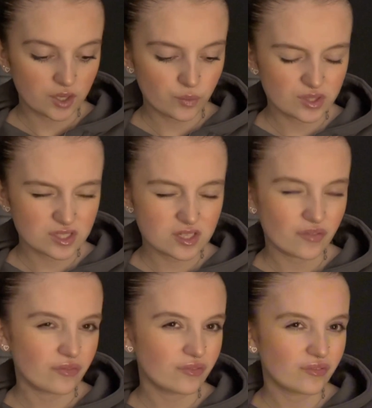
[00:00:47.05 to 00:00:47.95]
It was
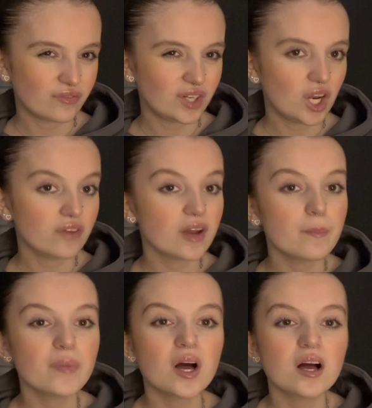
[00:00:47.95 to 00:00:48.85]

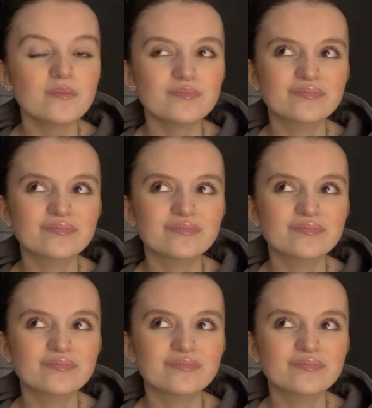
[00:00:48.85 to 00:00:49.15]
November,